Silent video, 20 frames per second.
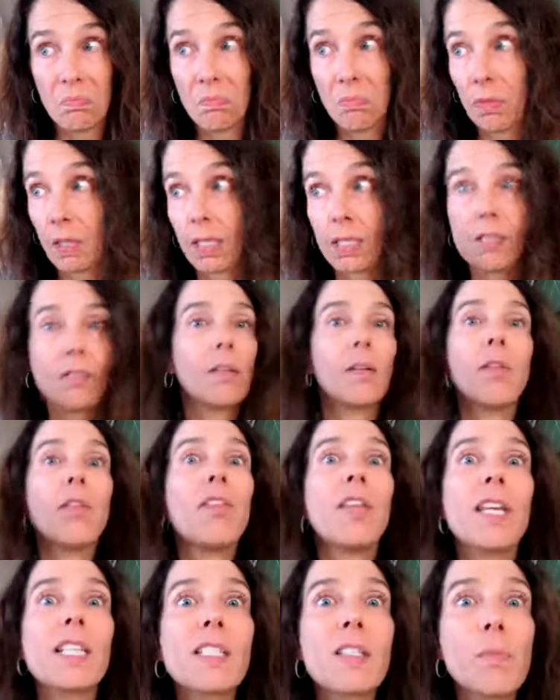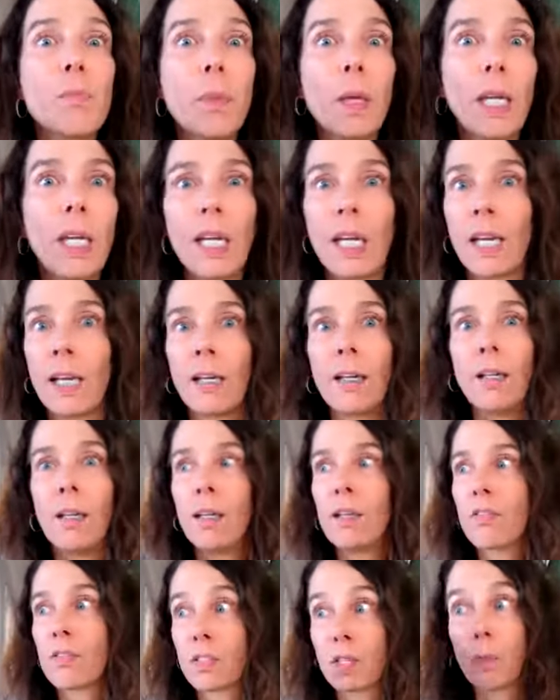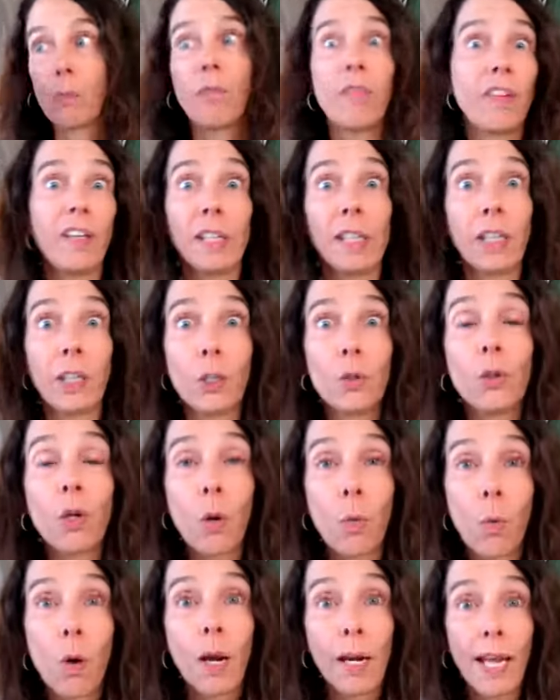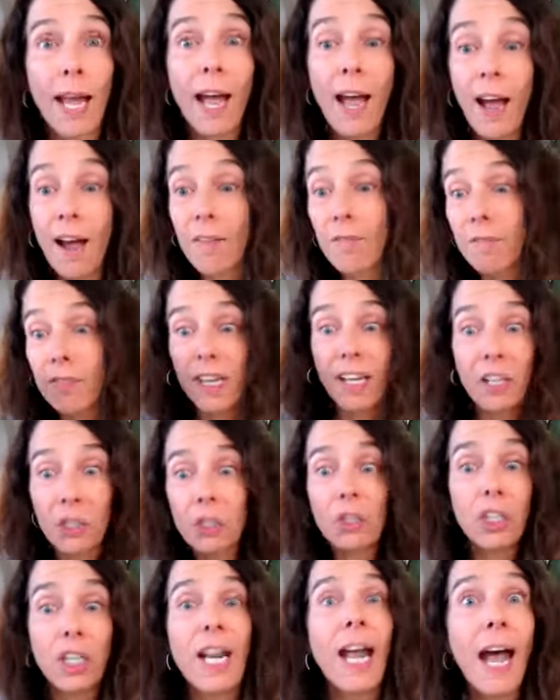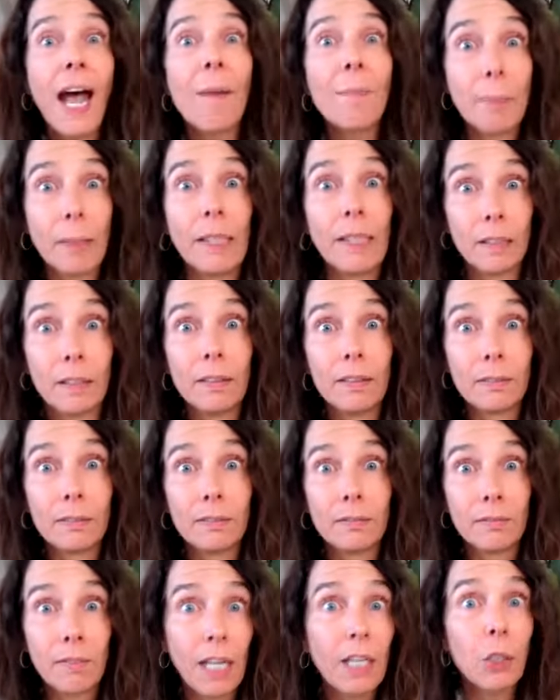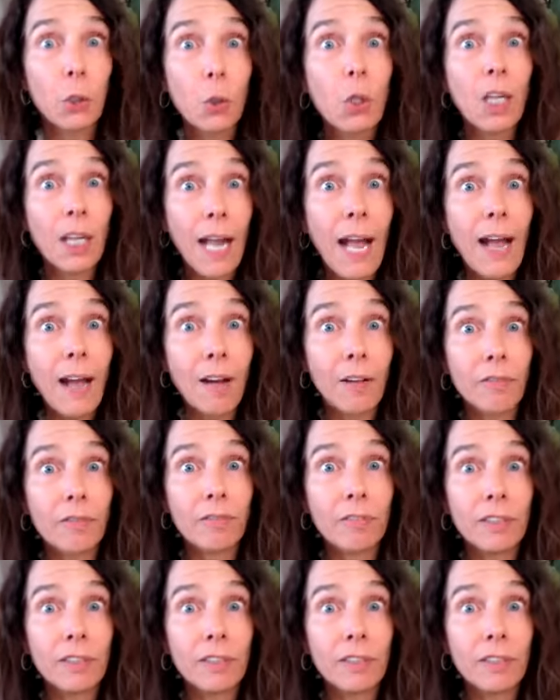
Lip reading: This being some feeling you don't want to have that could happen, that you could have,